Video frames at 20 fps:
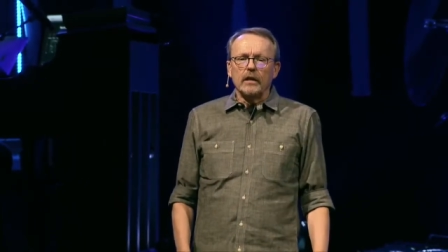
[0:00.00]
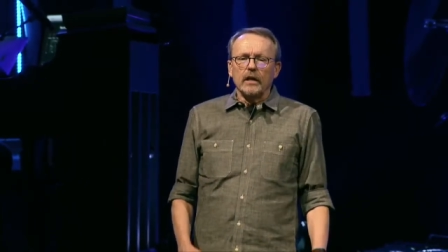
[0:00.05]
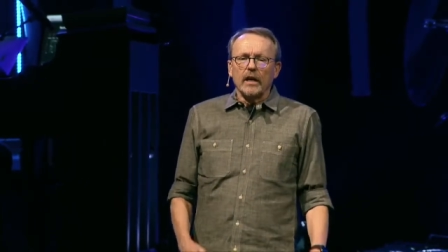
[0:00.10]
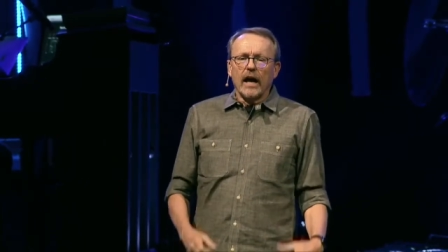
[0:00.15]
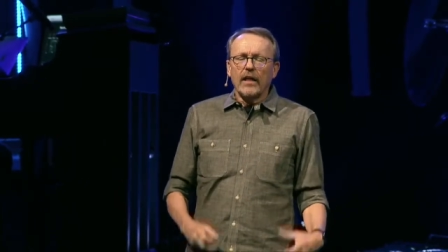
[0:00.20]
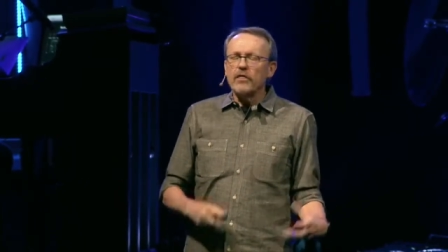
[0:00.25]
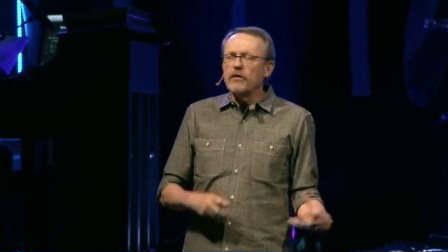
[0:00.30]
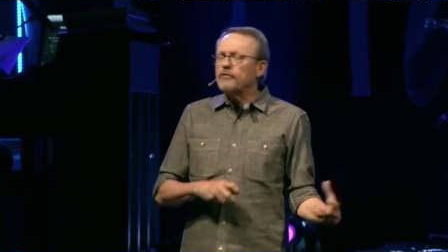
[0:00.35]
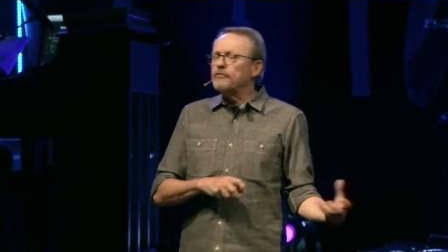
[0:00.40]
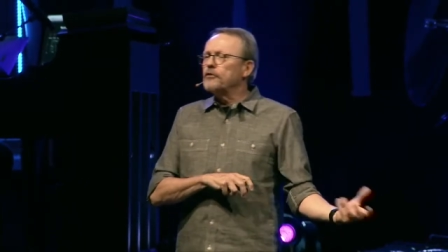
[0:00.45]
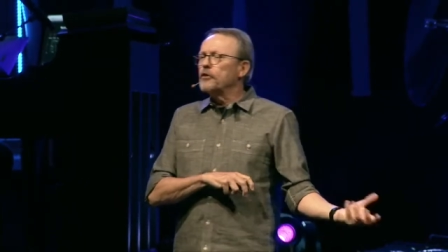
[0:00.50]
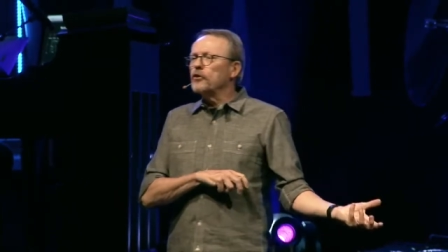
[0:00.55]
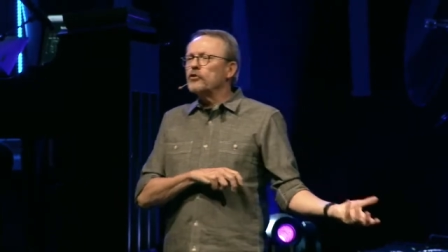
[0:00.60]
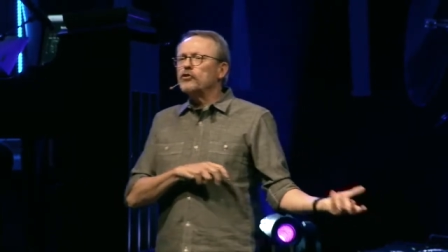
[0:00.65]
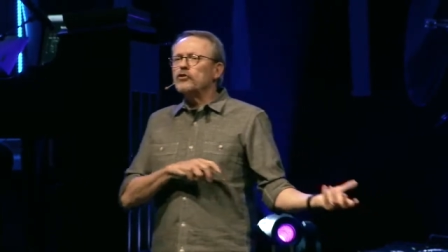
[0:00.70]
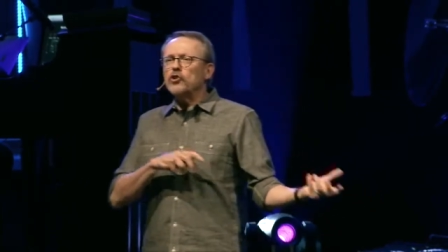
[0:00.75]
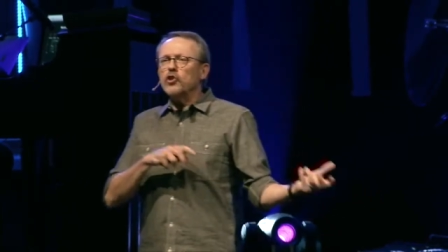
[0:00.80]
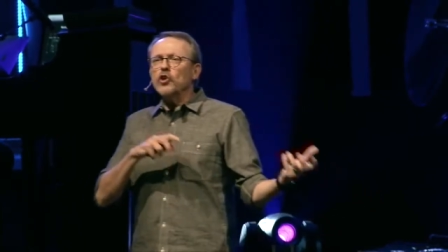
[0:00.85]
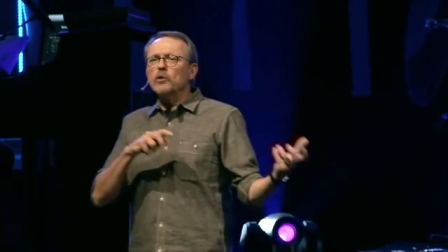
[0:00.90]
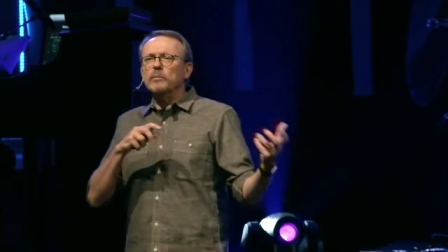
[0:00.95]
And the
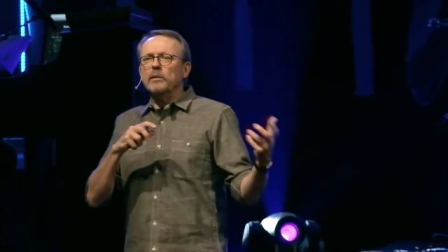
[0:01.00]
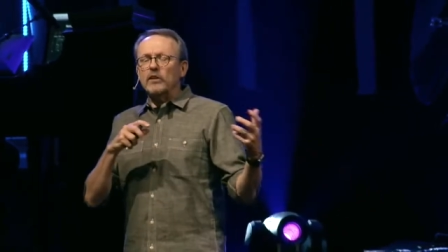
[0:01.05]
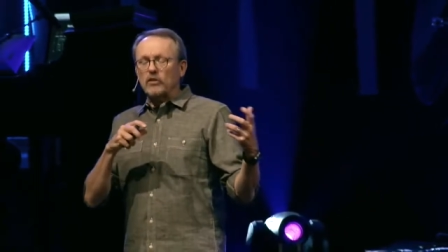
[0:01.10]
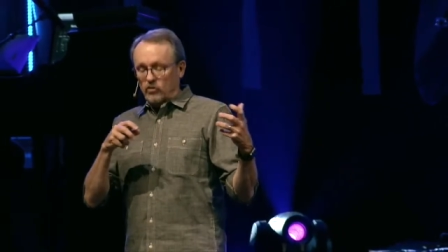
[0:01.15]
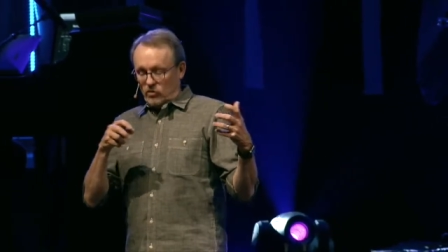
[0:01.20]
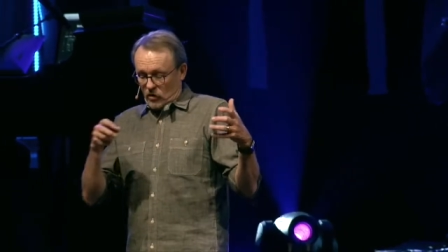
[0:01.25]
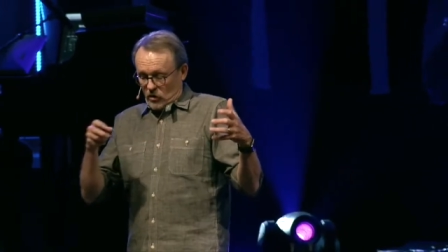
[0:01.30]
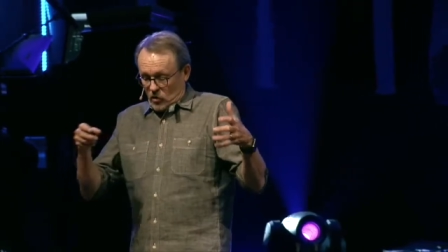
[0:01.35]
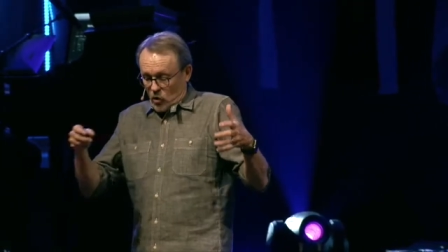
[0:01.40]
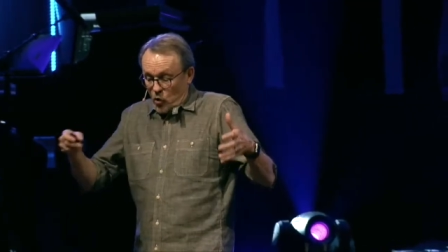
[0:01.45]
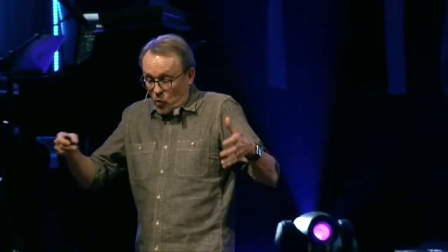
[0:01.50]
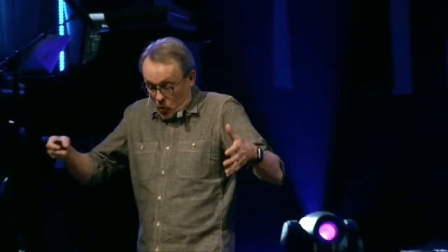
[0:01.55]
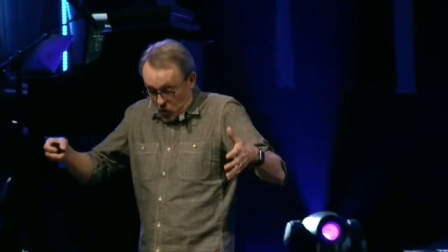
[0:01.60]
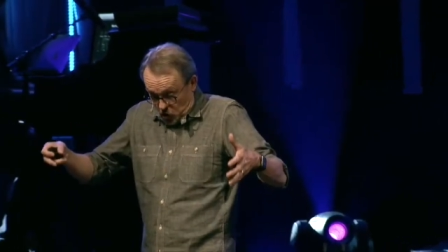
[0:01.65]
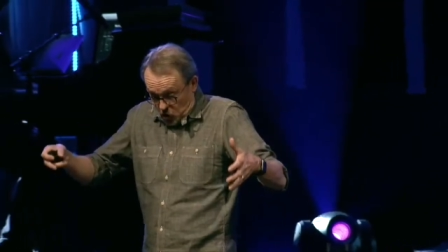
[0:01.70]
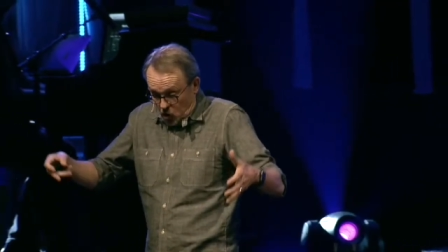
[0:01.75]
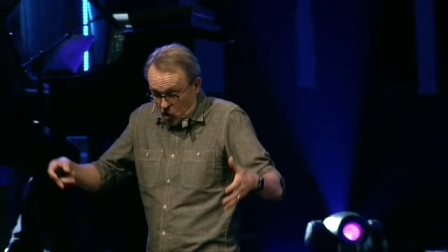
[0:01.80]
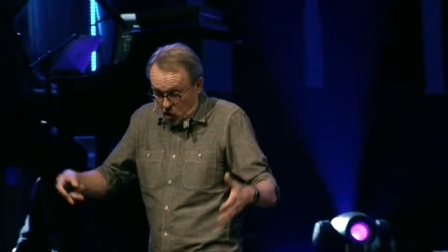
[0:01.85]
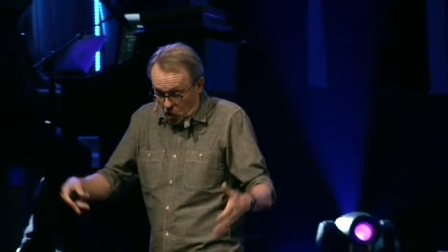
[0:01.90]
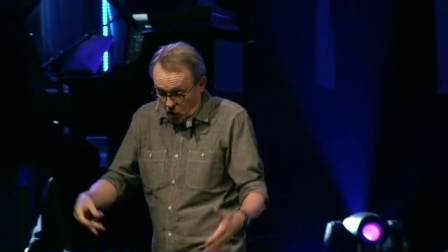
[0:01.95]
first humans who were
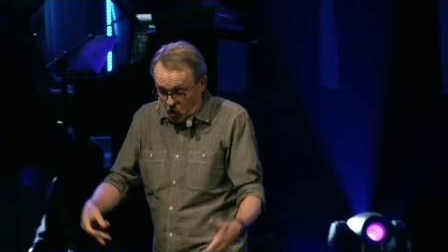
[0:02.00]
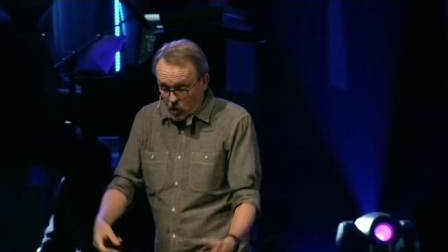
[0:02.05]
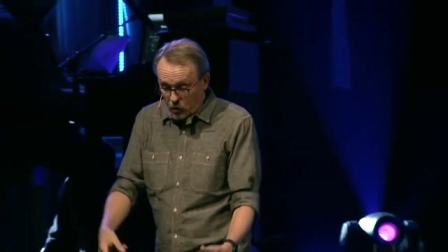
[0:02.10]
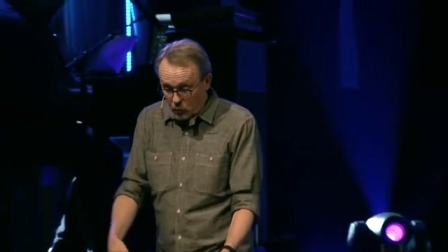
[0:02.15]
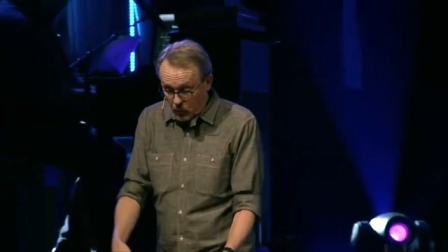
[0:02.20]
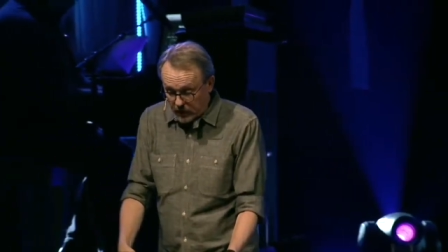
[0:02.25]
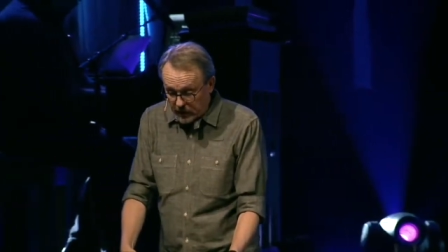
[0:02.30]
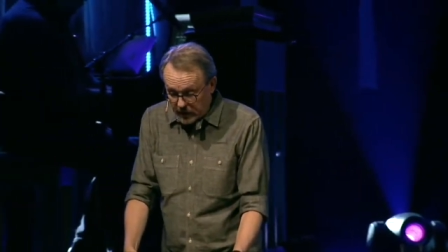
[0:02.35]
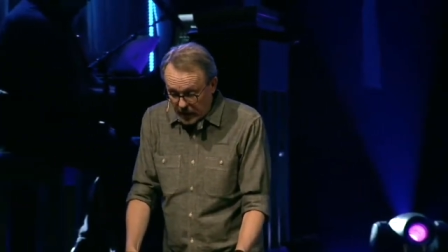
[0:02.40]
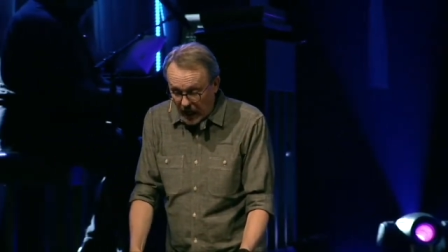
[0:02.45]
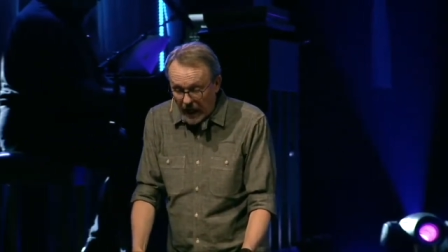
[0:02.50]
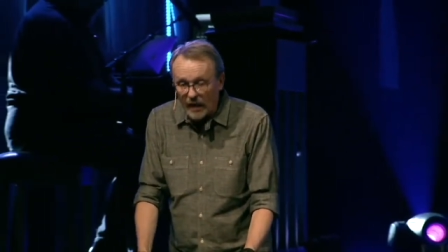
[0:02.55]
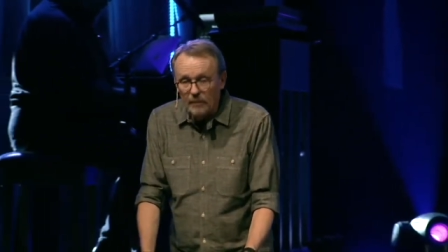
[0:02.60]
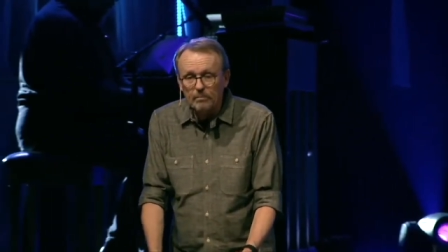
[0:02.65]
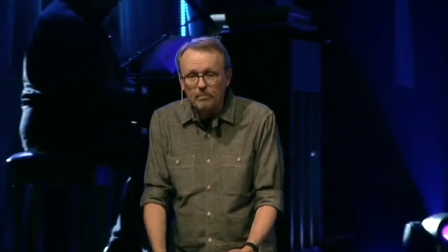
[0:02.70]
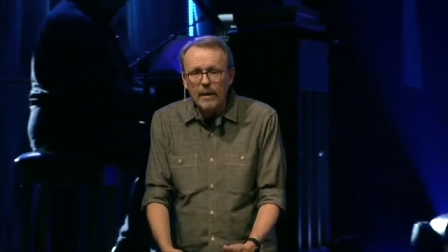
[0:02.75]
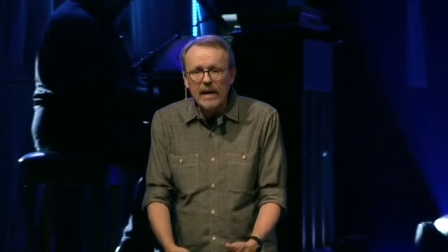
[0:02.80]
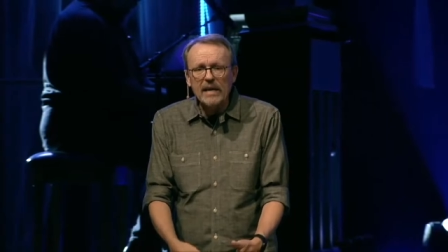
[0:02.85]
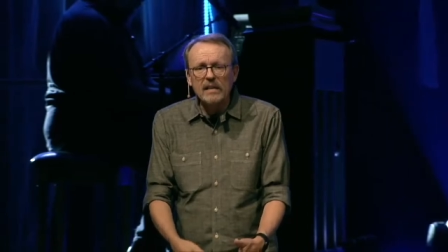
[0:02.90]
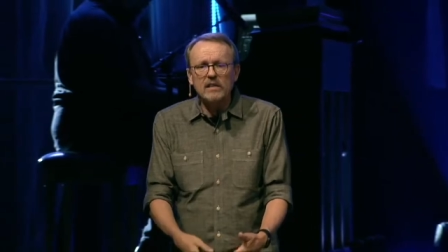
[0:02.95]
good when God
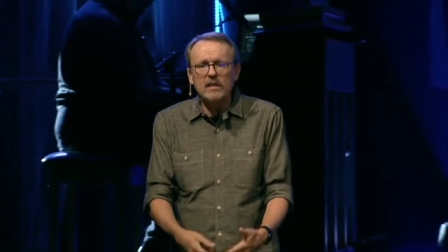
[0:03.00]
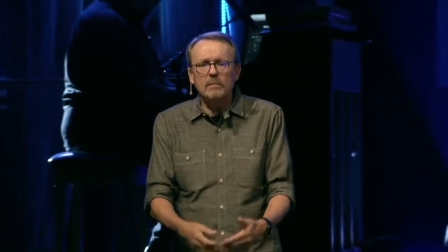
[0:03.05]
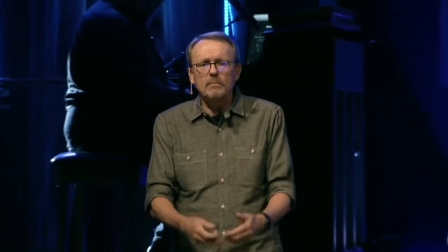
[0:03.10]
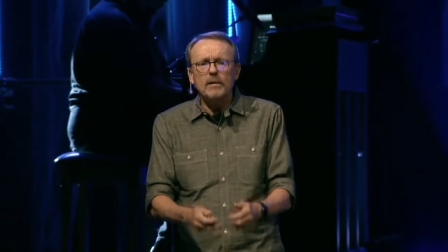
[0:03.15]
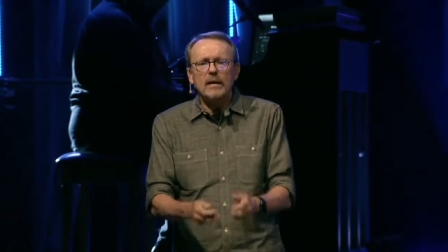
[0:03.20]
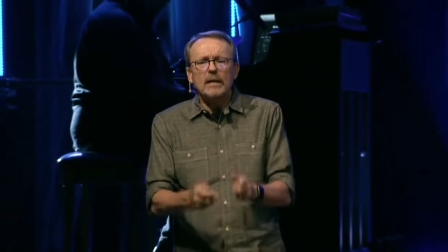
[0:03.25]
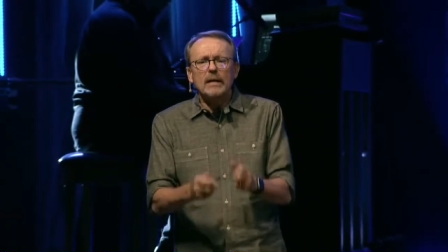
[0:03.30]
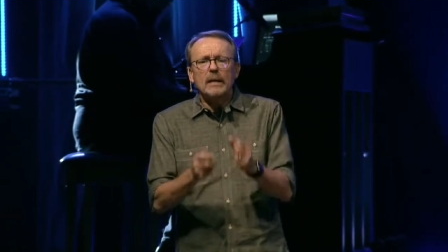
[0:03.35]
made them